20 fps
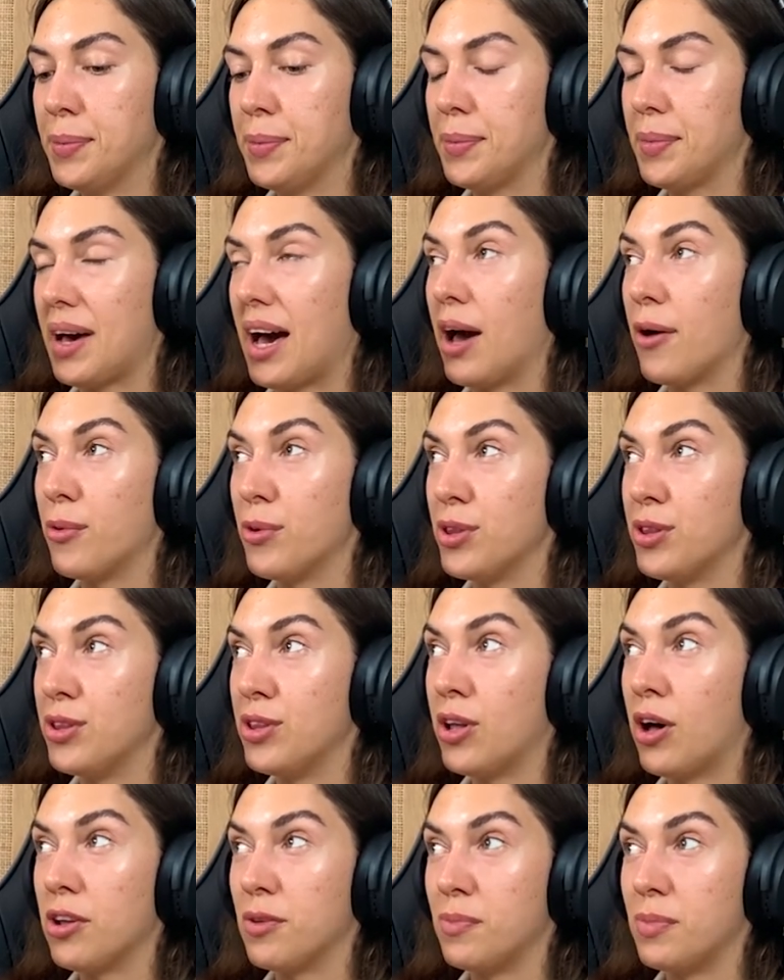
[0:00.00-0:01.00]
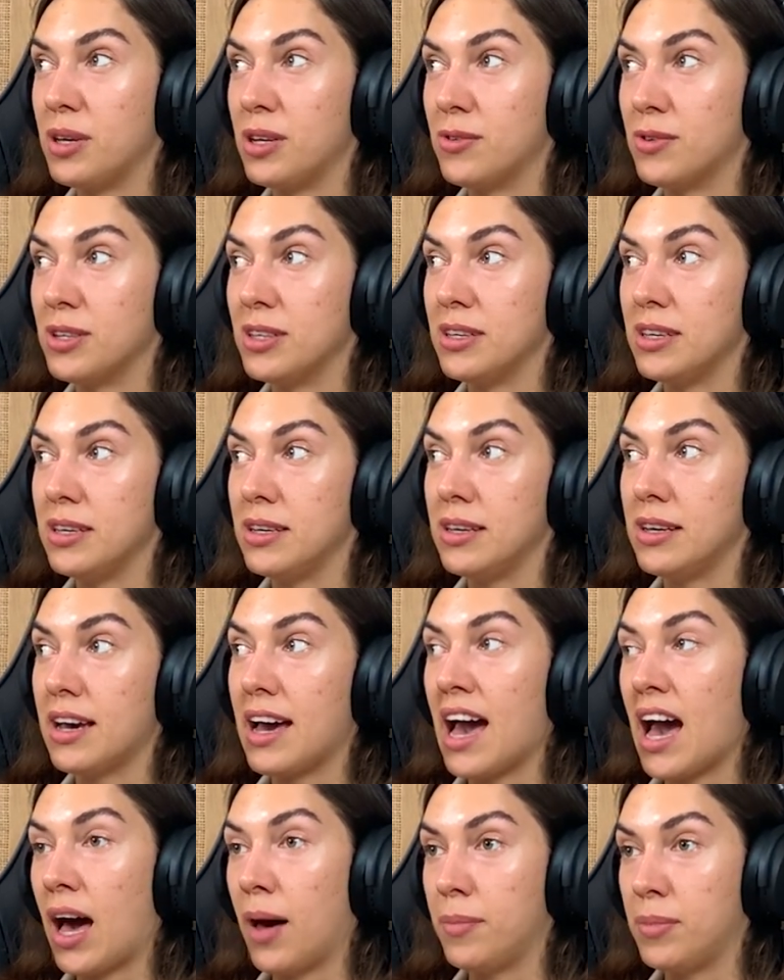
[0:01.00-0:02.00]
I would not be really
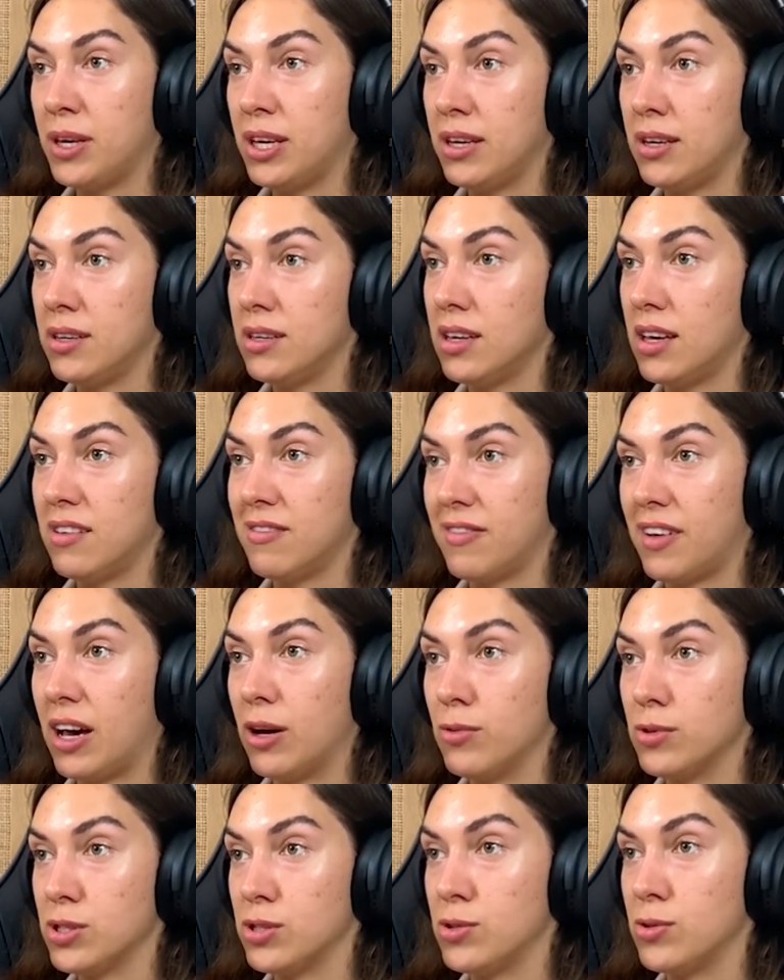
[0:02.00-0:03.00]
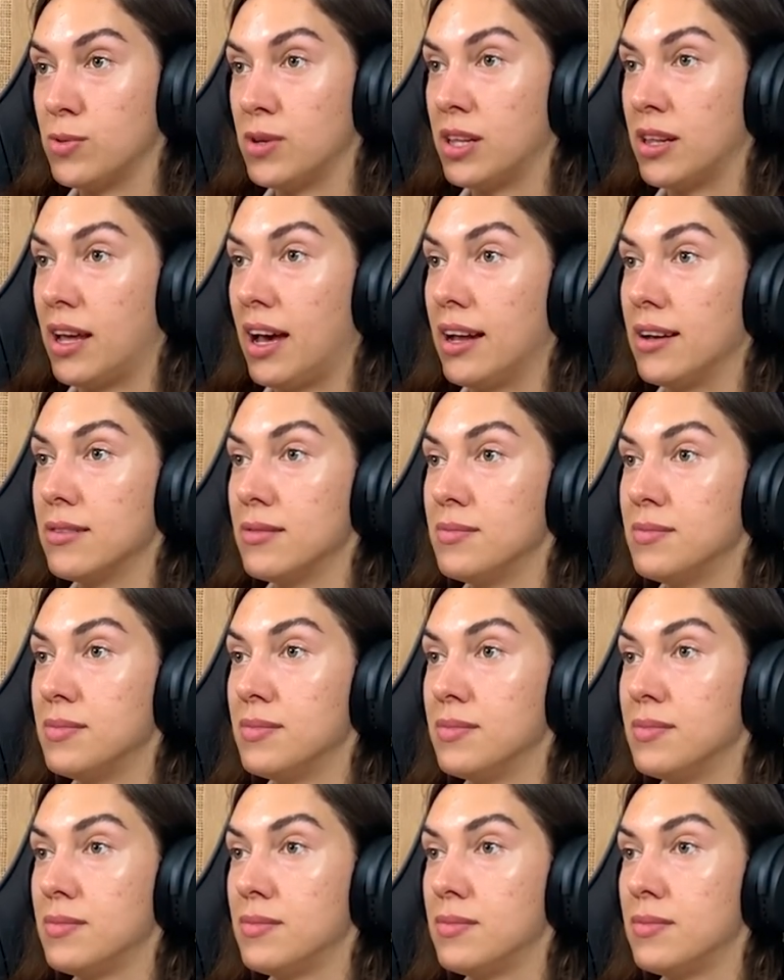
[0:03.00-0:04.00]
happy if I was doing that.
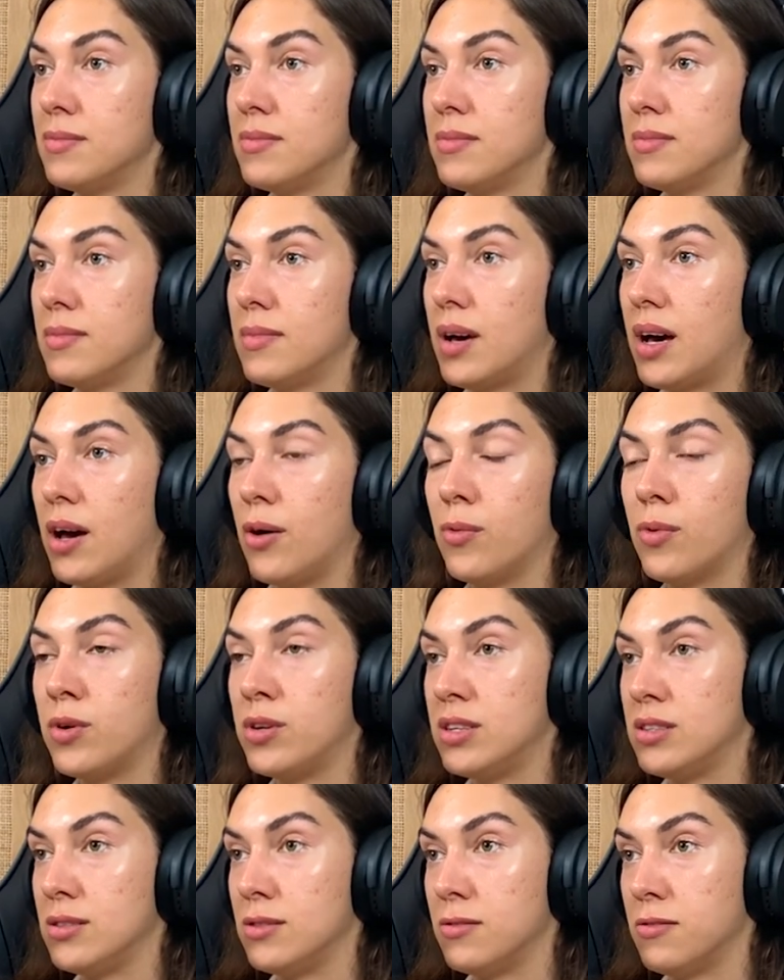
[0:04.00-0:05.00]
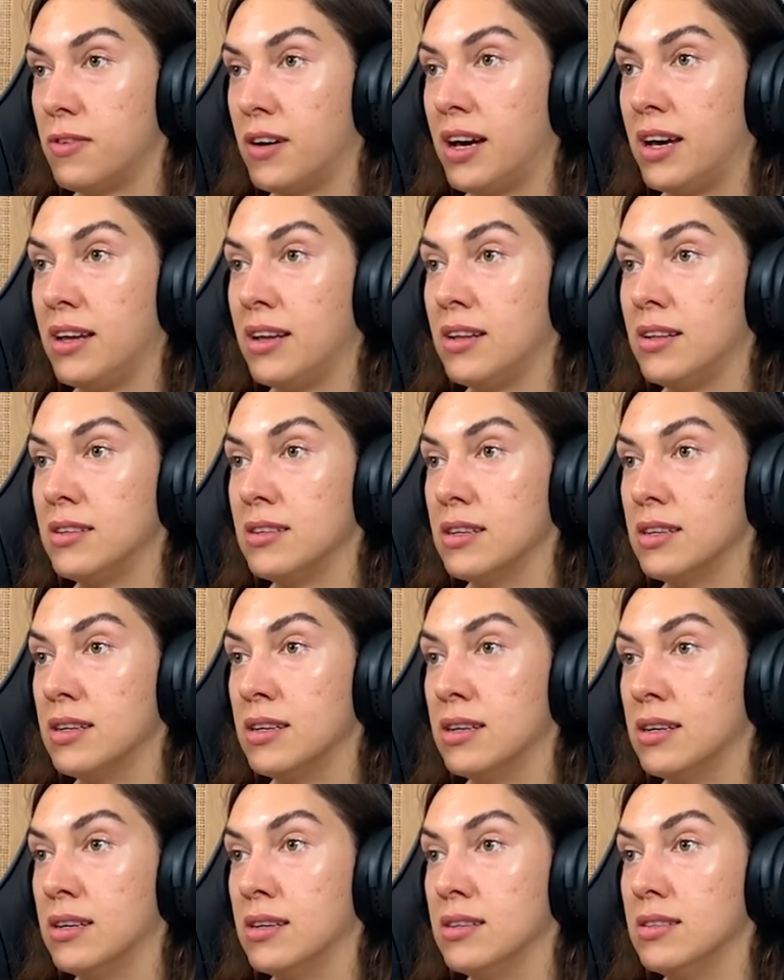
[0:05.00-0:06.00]
I wanted to find
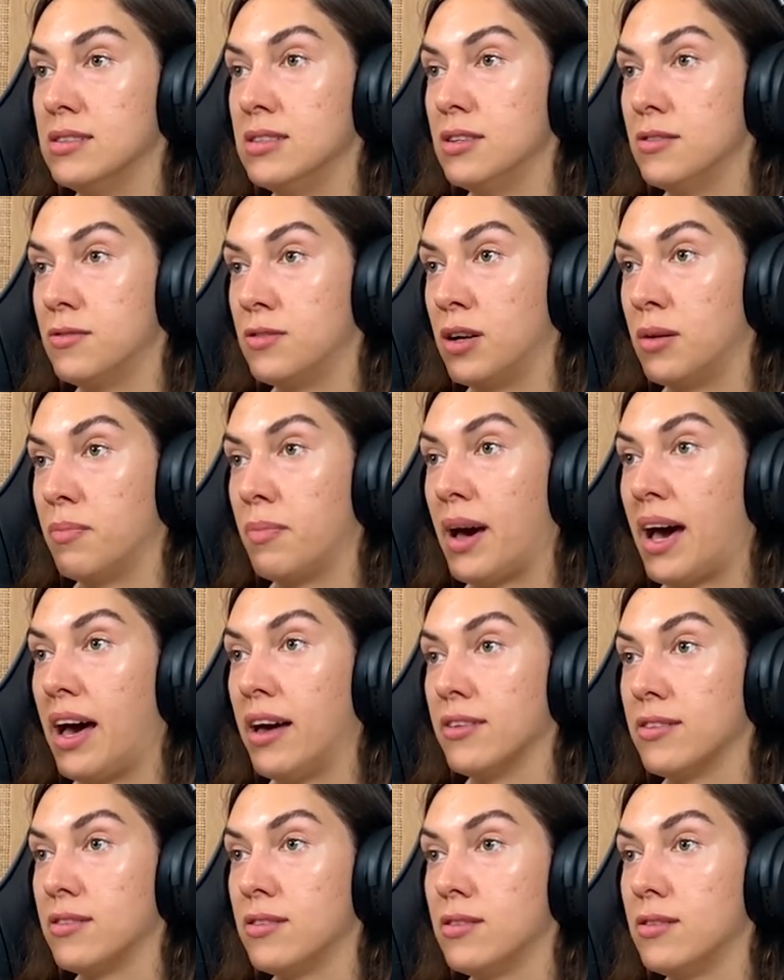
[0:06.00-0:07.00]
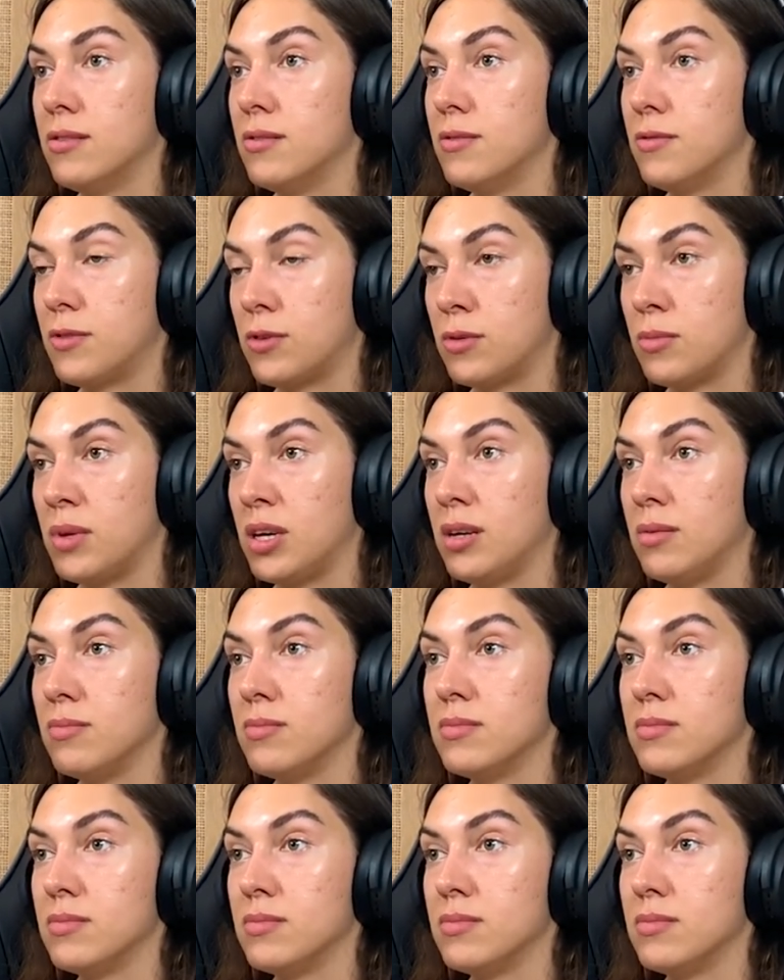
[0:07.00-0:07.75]
a different path for me, mm-hmm.